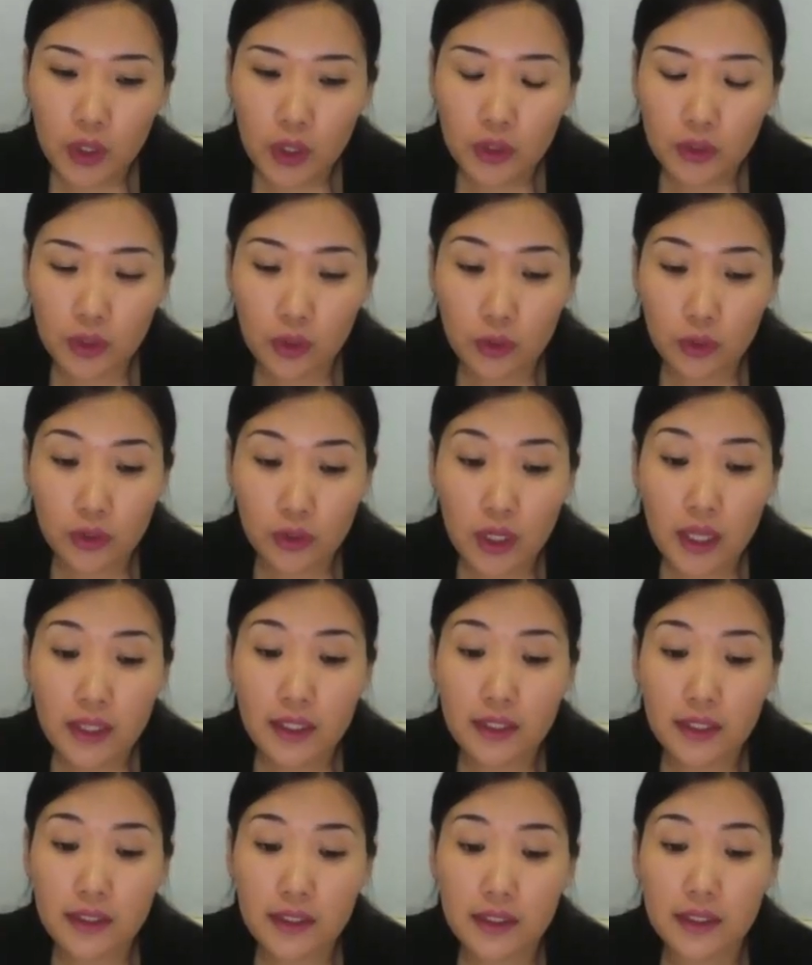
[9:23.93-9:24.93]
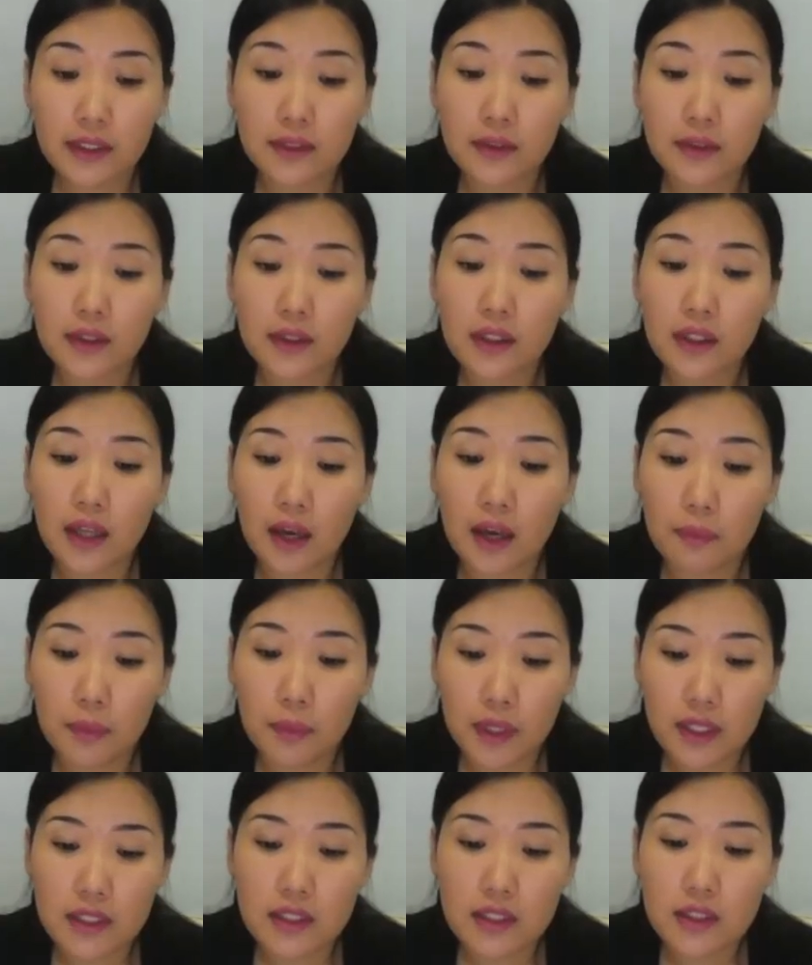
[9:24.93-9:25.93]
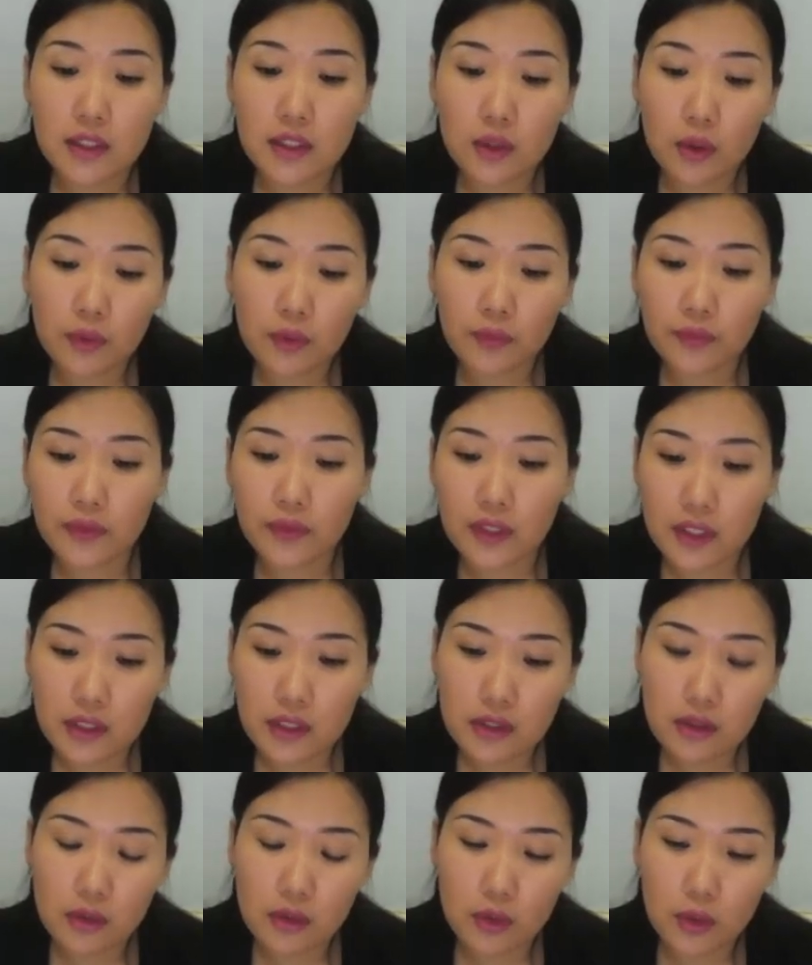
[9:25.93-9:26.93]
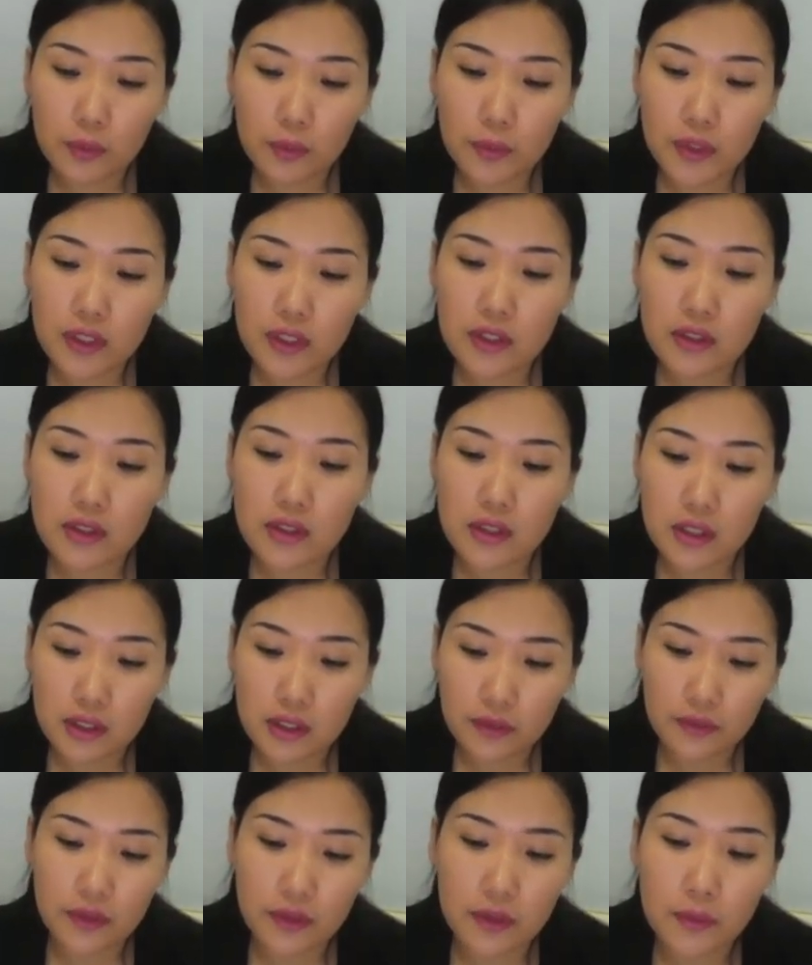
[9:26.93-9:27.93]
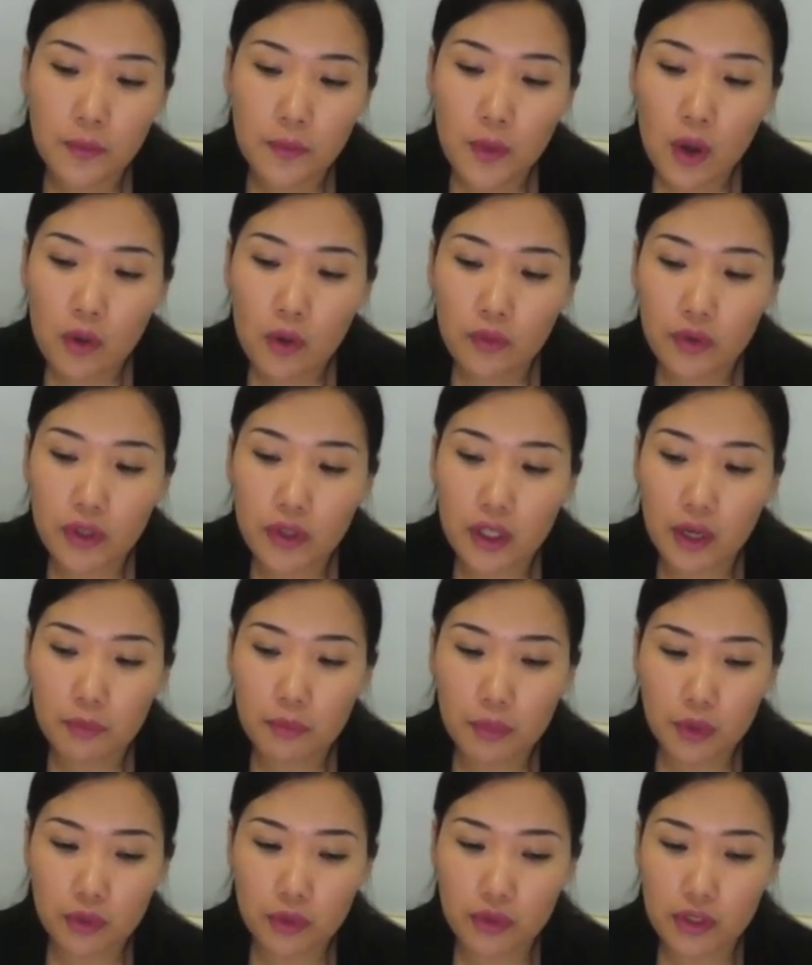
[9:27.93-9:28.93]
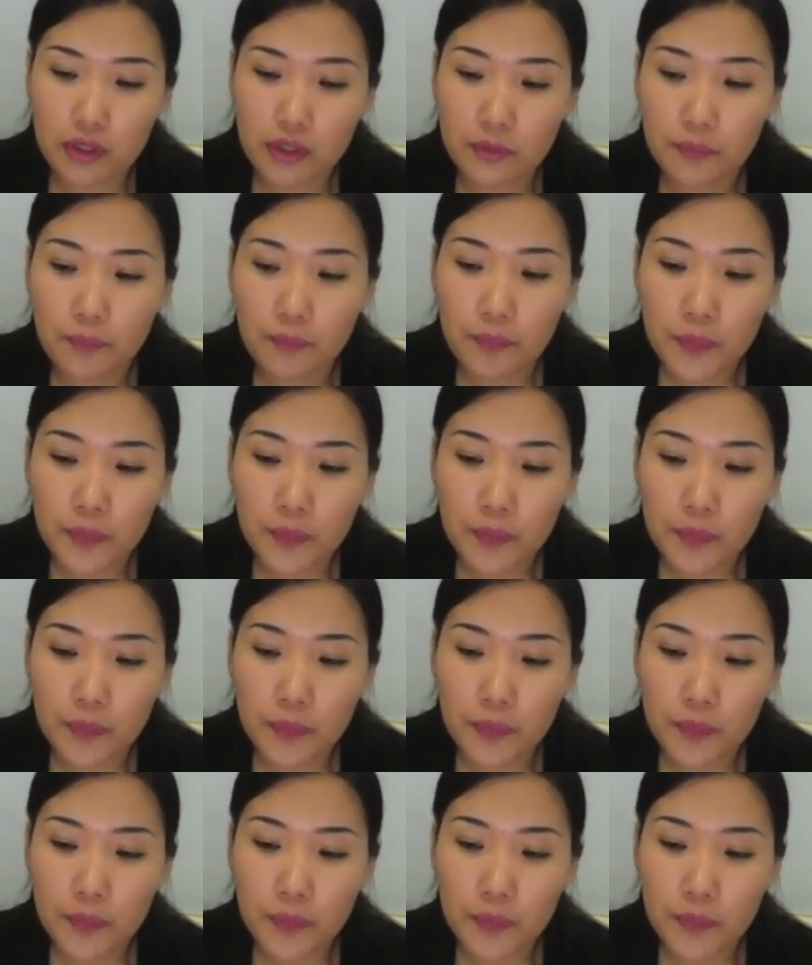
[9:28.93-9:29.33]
Note that the complexity of this loop is trivial for a computer,